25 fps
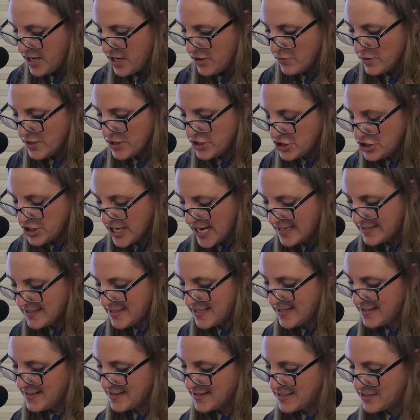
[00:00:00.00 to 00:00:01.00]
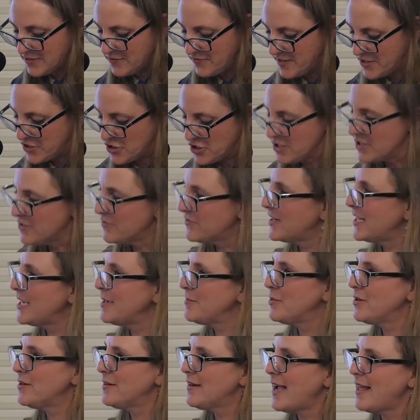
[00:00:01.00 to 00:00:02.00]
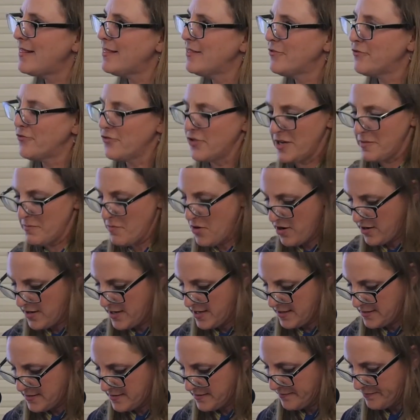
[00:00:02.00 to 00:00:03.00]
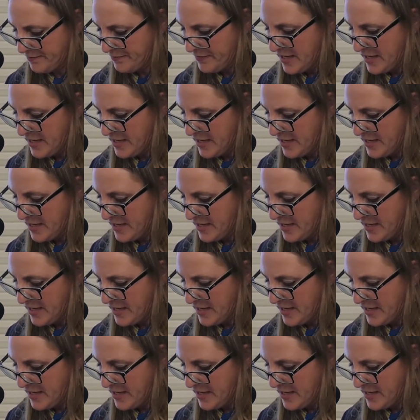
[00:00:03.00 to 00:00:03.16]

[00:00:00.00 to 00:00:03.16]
rejecting the division of labor and the free market.